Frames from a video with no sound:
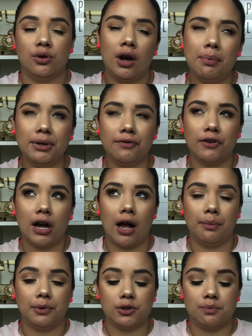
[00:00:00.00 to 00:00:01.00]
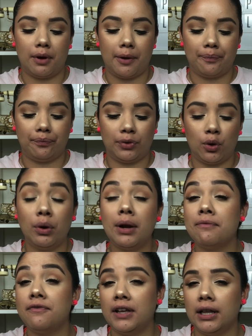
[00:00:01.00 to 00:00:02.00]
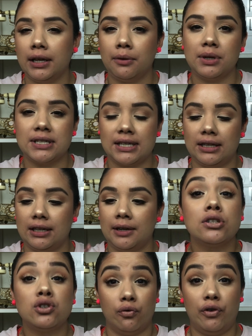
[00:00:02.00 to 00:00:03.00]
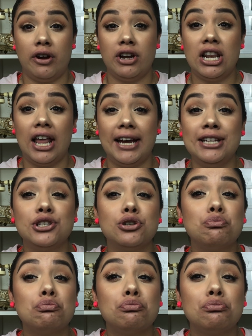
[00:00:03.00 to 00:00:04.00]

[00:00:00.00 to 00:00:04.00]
A couple different combos, but the one I'm feeling recently. So very light.